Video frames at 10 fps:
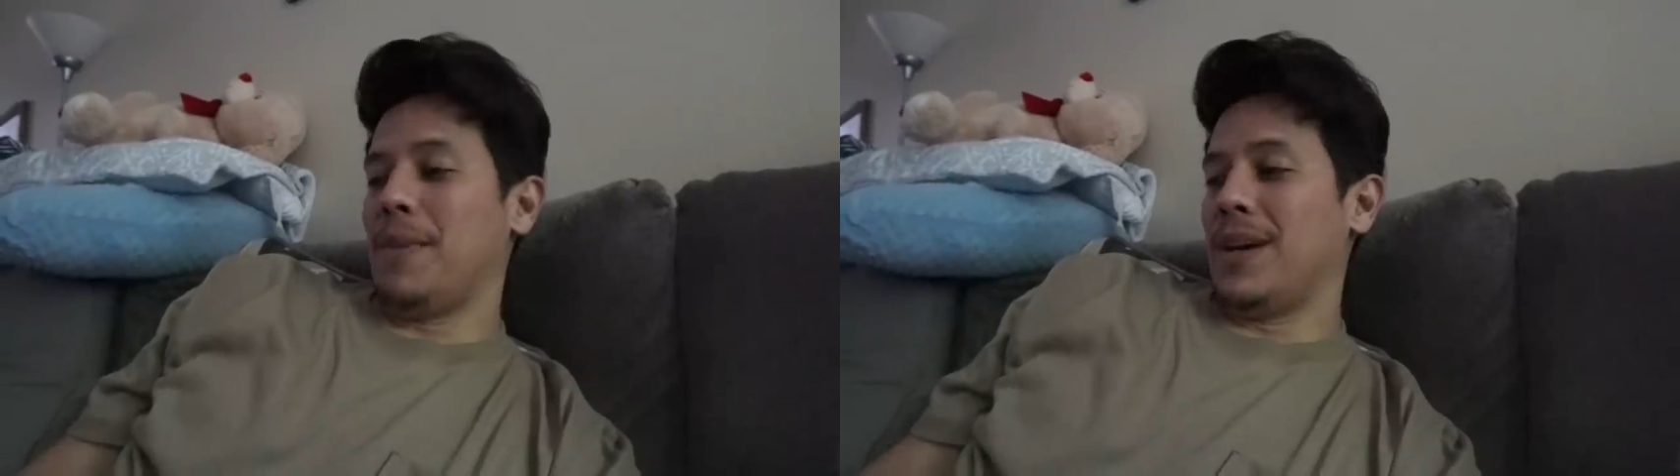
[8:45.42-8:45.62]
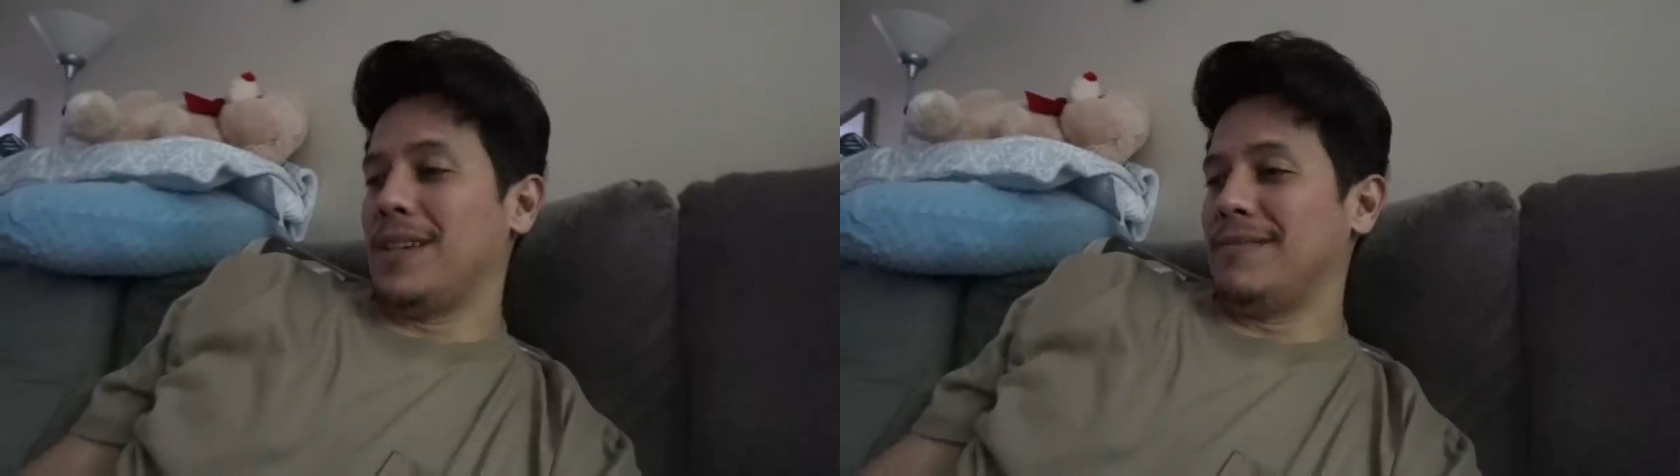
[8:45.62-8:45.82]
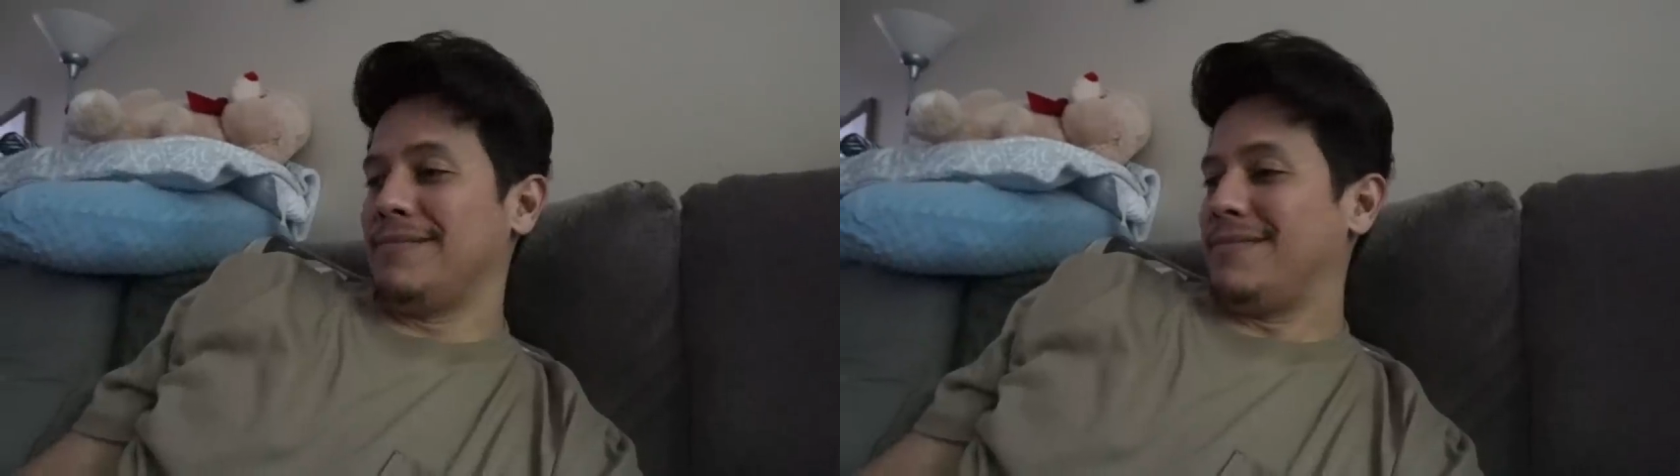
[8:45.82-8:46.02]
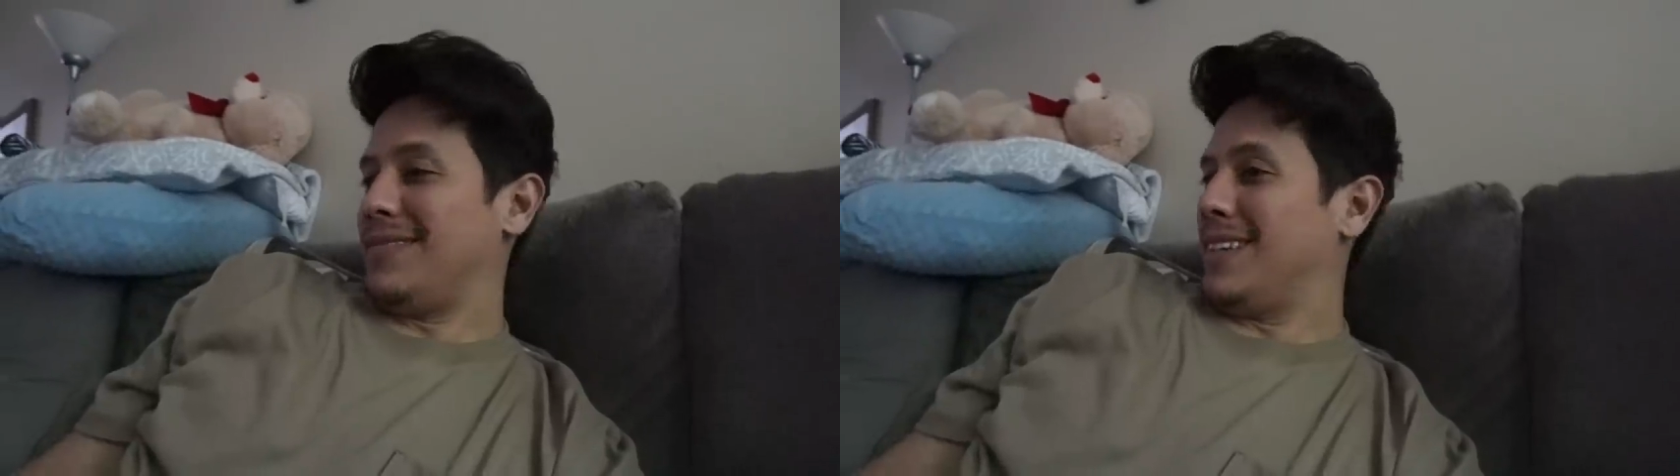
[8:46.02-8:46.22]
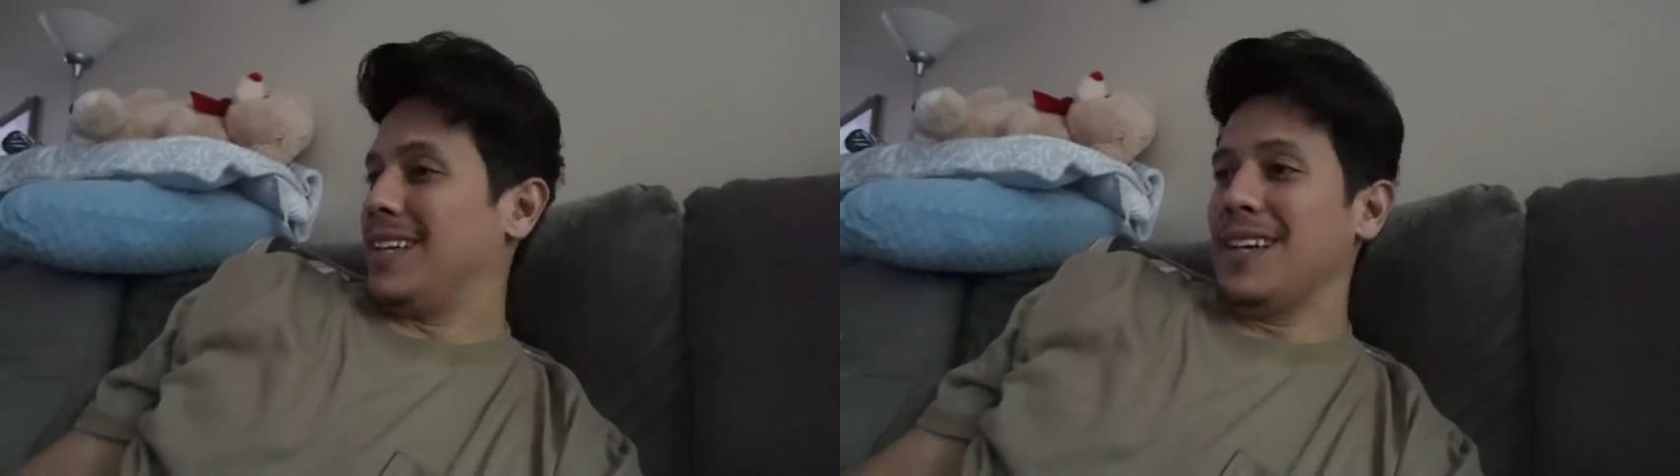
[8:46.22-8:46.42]
But
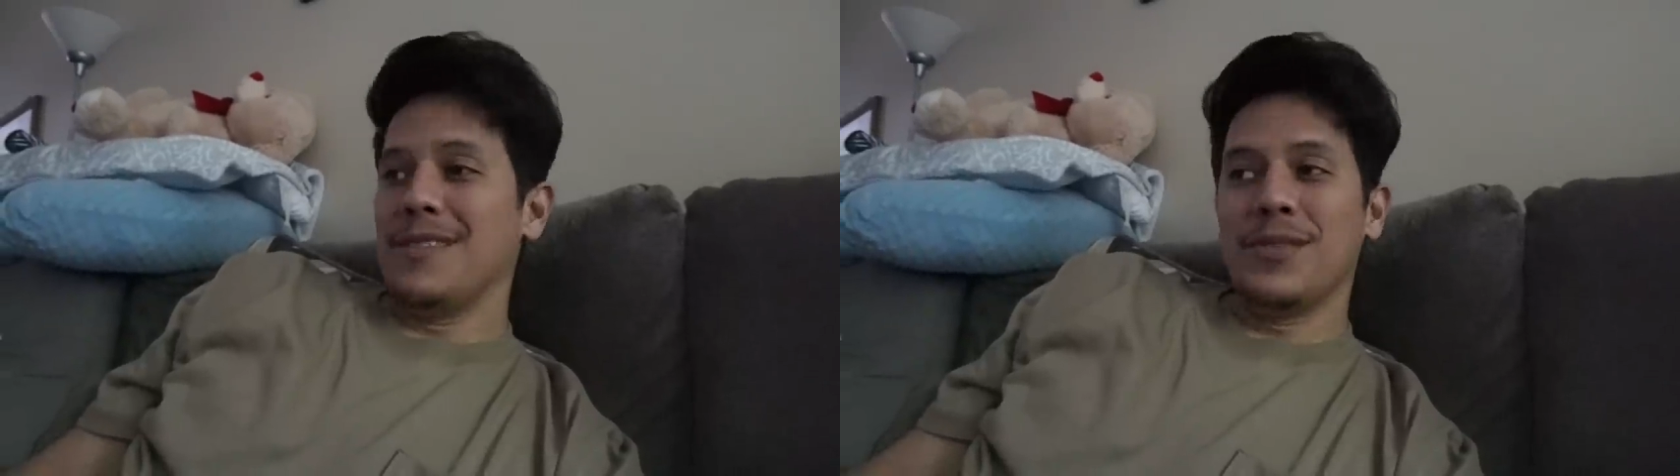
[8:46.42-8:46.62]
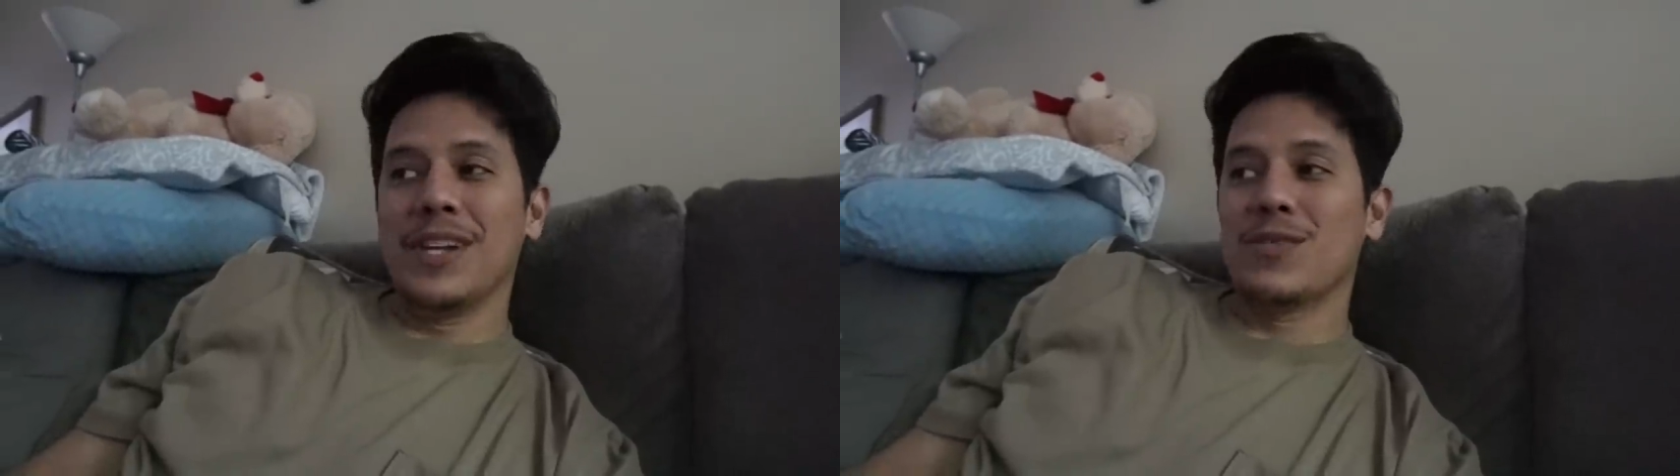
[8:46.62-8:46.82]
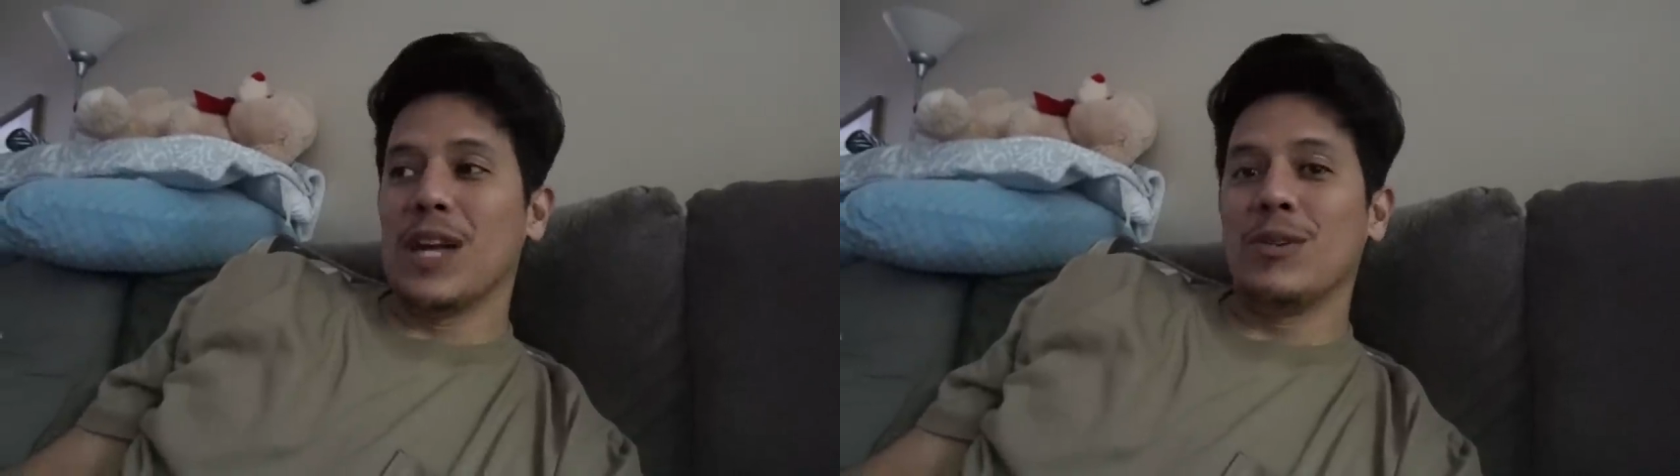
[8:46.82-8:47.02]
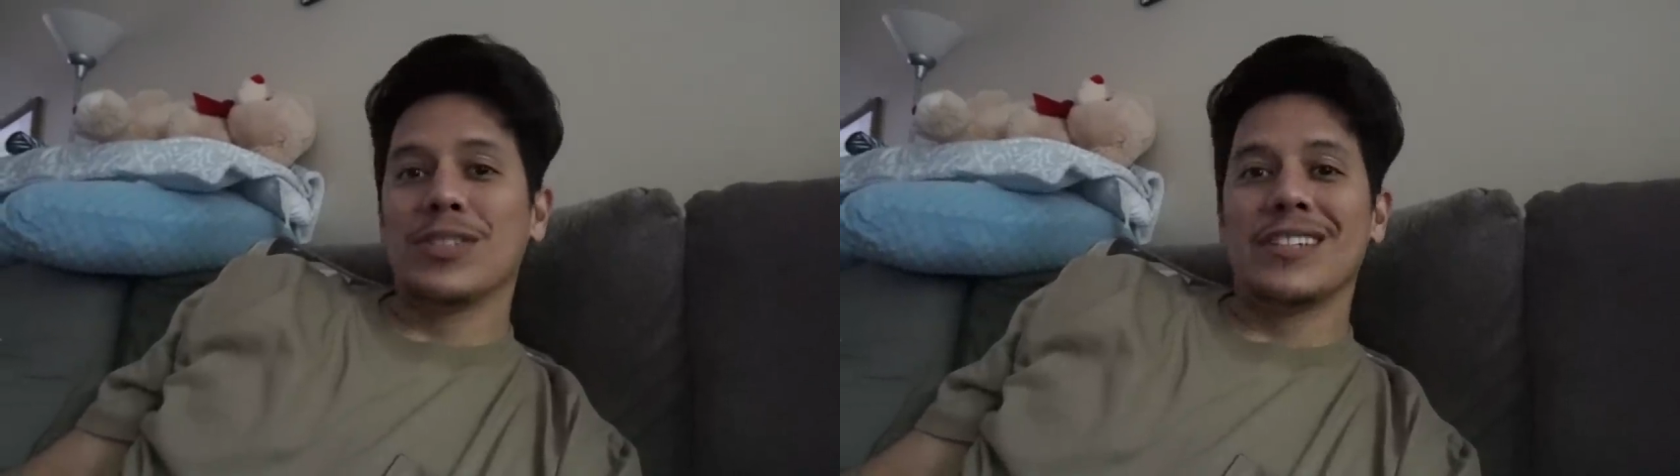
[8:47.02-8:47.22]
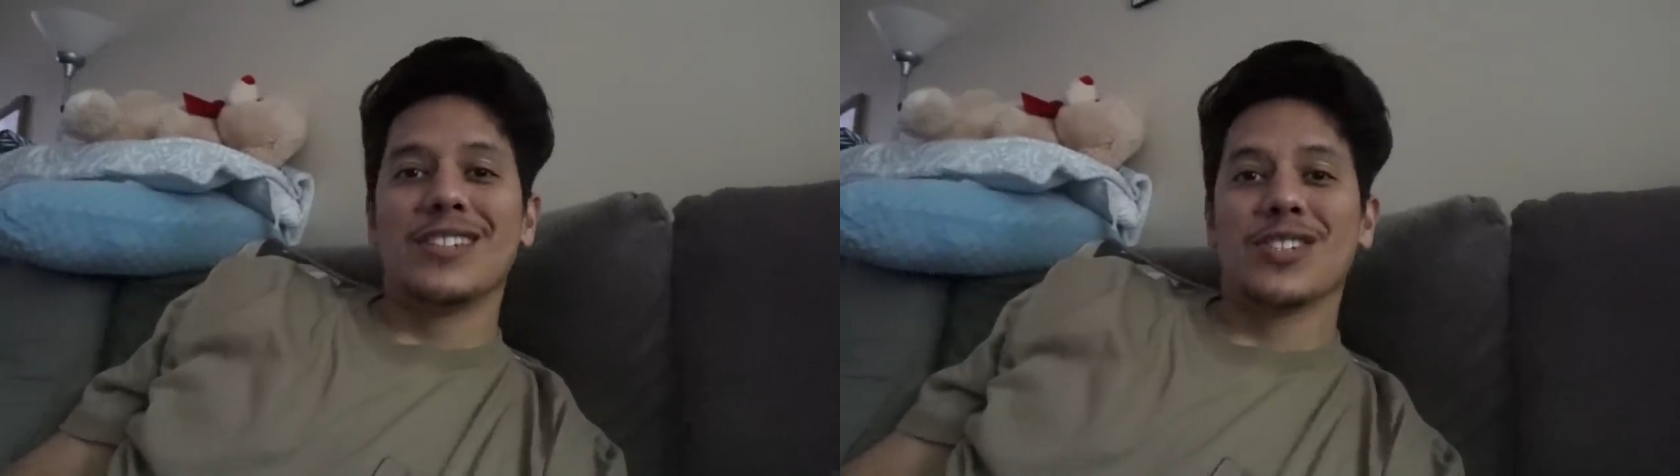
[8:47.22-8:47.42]
again, if you guys follow
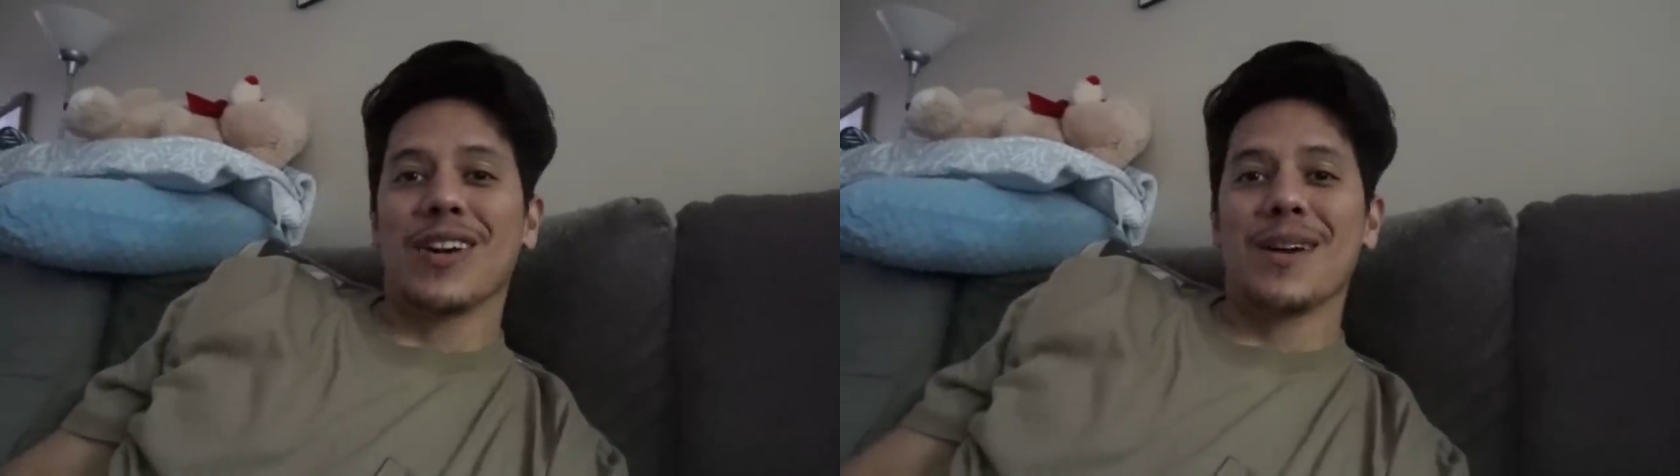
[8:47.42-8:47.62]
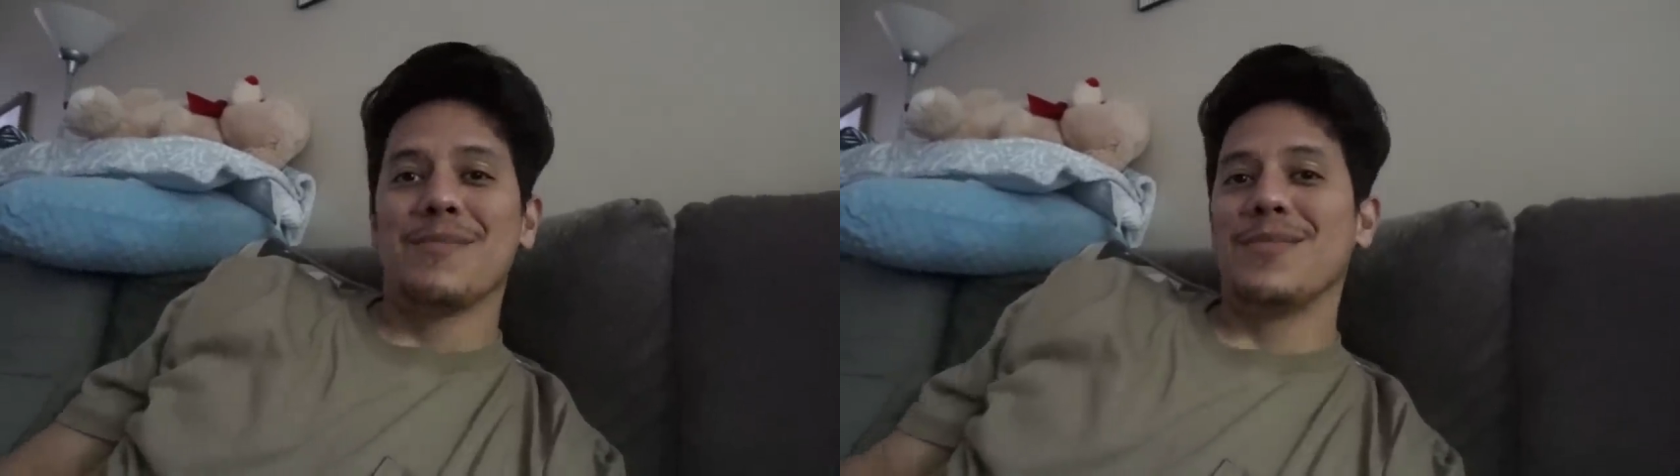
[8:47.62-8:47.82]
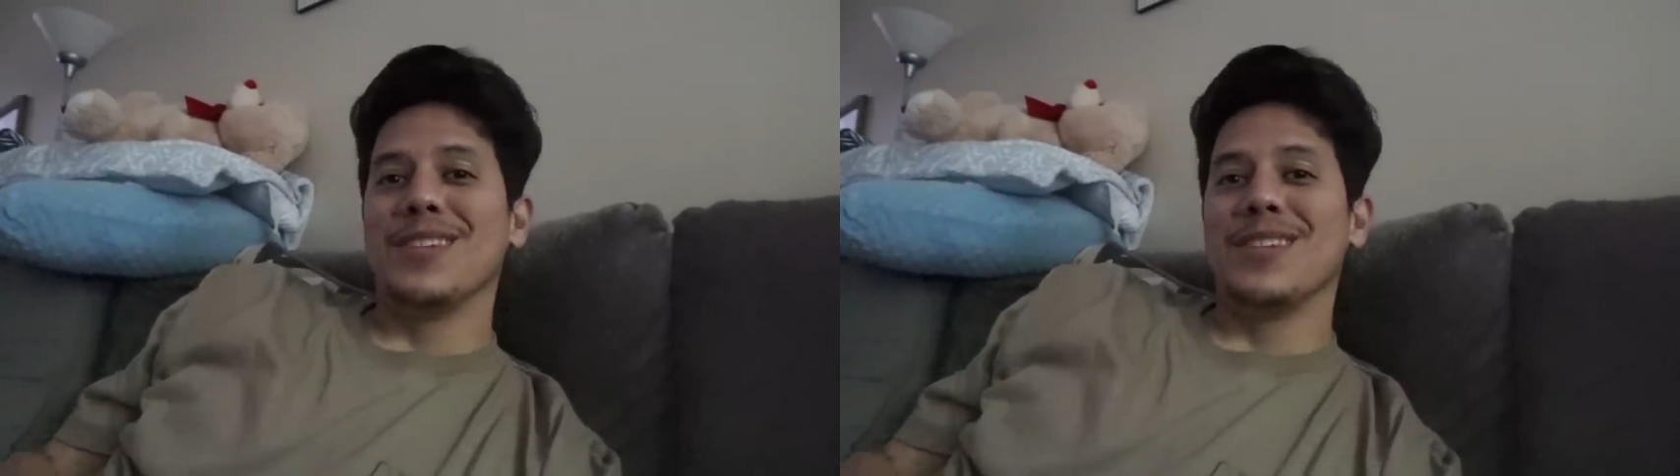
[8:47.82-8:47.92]
us on Instagram,